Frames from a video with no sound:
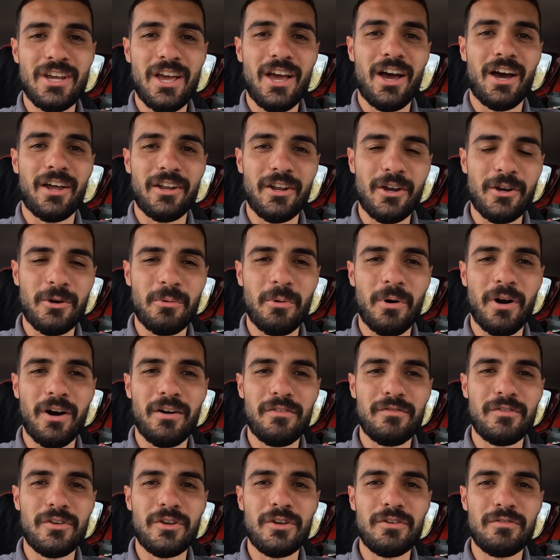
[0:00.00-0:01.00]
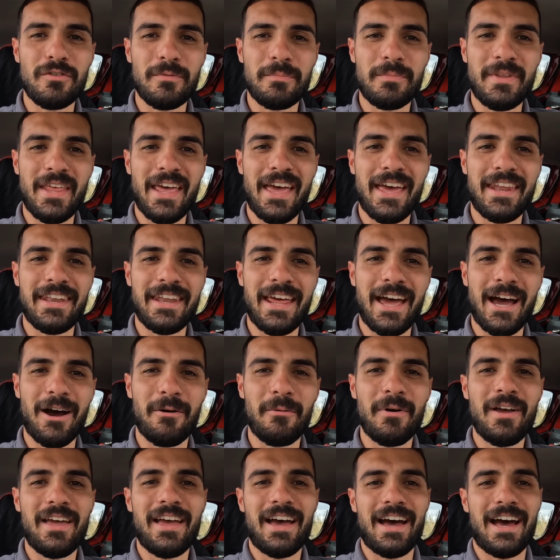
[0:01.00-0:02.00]
I know quite a few of them there now,
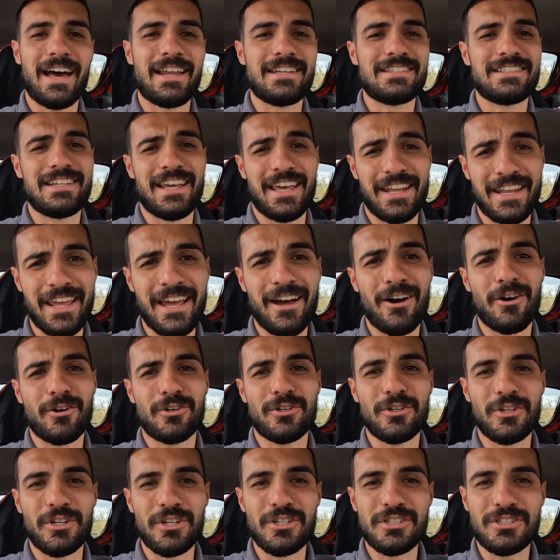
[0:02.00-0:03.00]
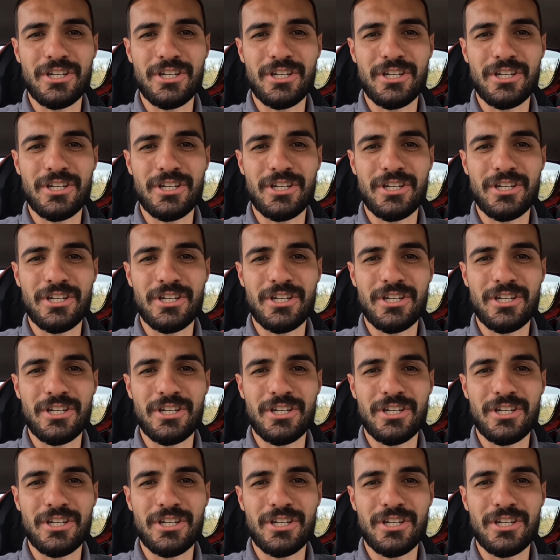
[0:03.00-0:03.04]
and yeah, they are good as